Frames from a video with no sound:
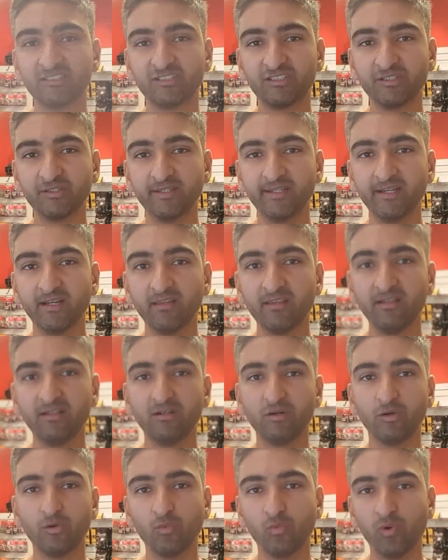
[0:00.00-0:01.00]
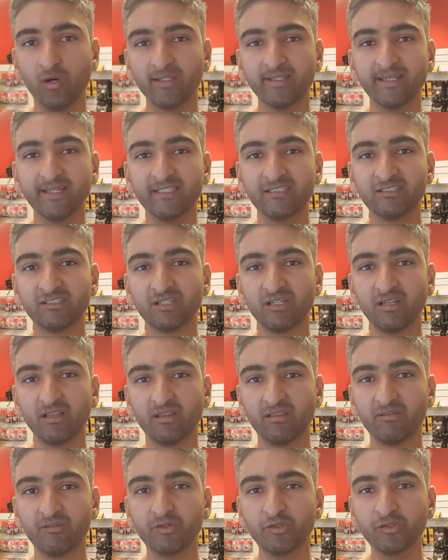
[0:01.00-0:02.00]
to the other, or one edge
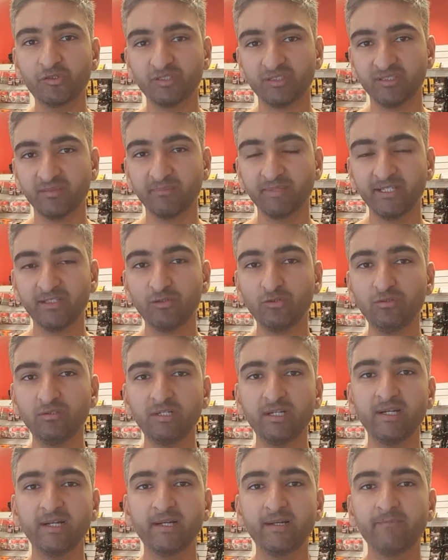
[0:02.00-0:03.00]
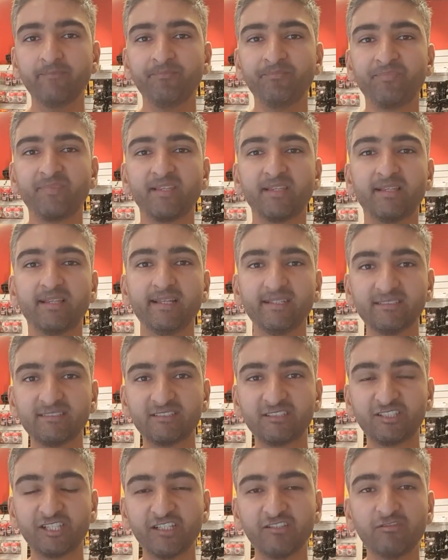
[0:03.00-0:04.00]
through to the middle. This
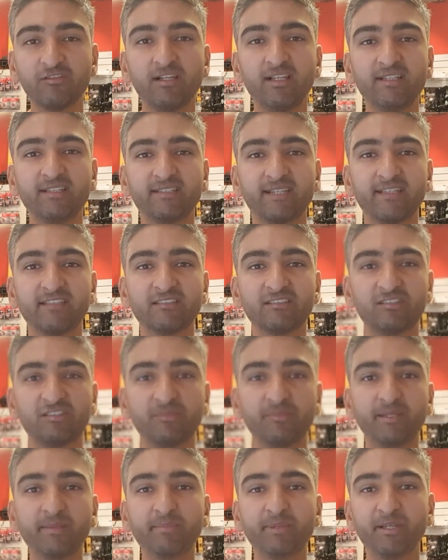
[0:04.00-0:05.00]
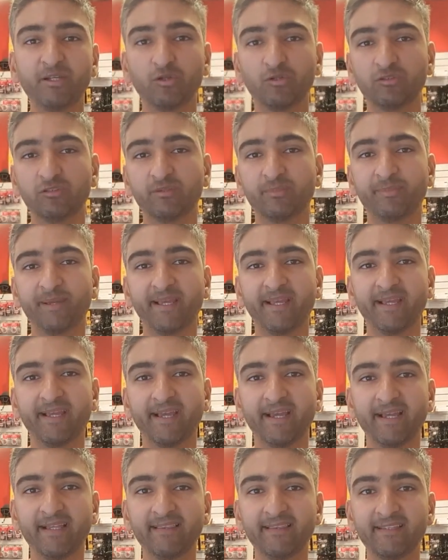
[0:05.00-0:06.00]
generally tends to be beyond repair,
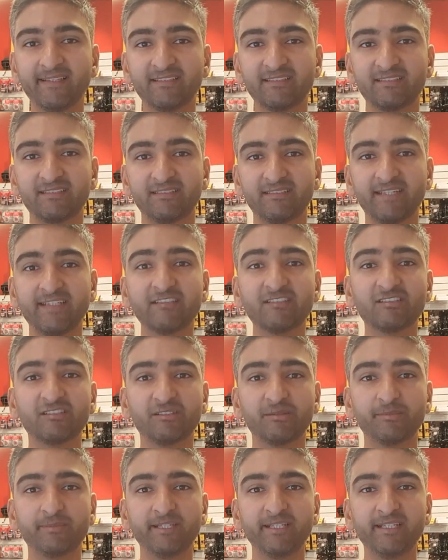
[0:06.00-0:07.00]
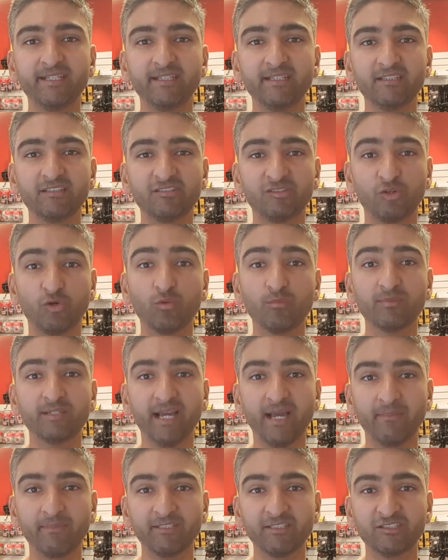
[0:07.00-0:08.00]
and this tends to be storm
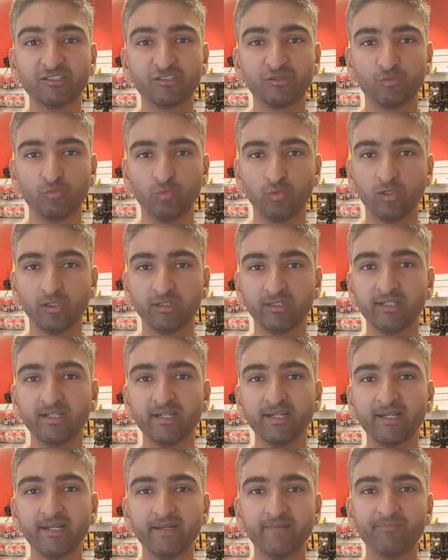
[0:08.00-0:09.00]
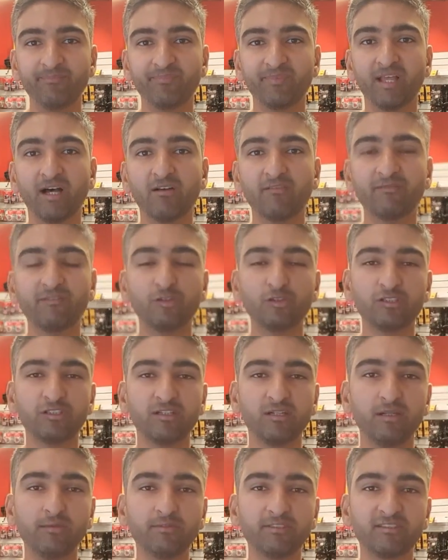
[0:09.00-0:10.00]
damaged wood. Now,
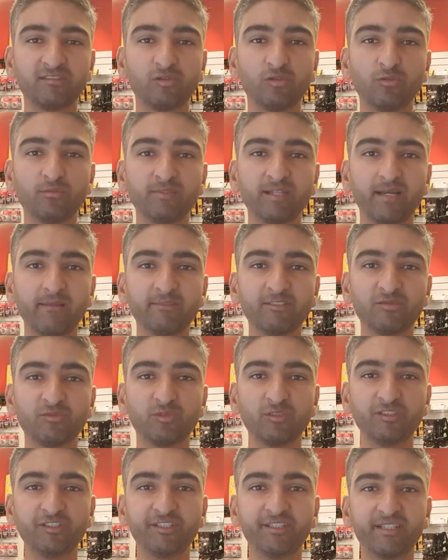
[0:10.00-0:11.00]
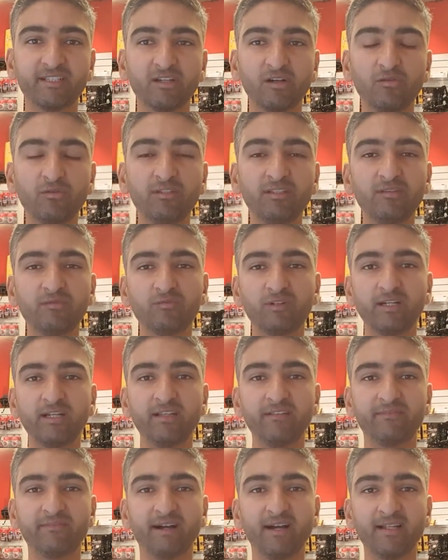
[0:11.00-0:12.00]
unfortunately, with storm damaged wood, you can only really
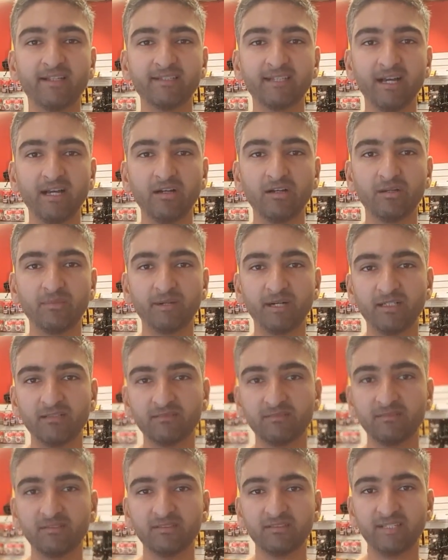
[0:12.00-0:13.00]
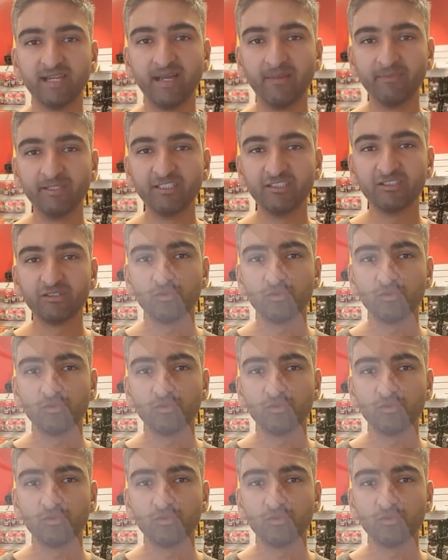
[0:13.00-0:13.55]
find out about the damage